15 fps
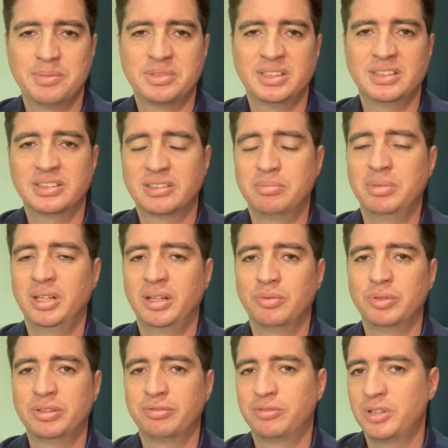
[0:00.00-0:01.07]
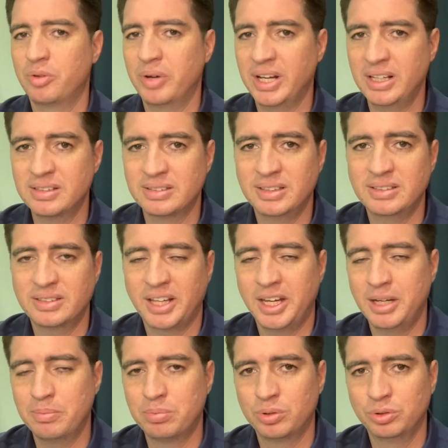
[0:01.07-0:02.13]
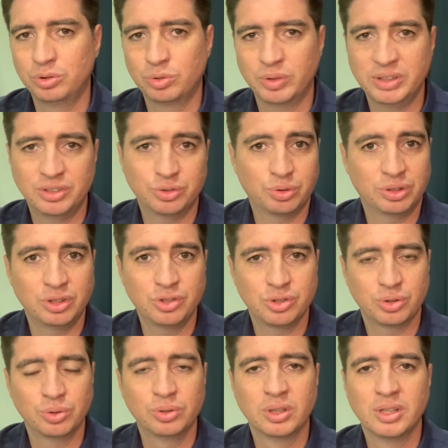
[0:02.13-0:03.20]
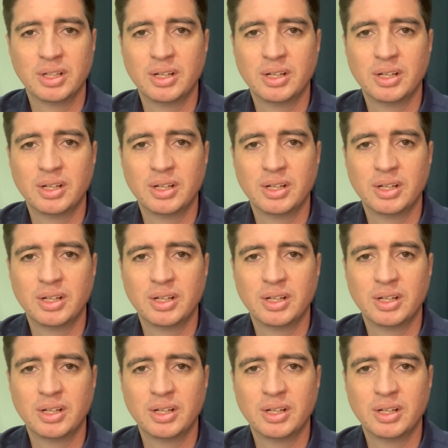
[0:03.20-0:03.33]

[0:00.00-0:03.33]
since I've been with Freeway since April 2022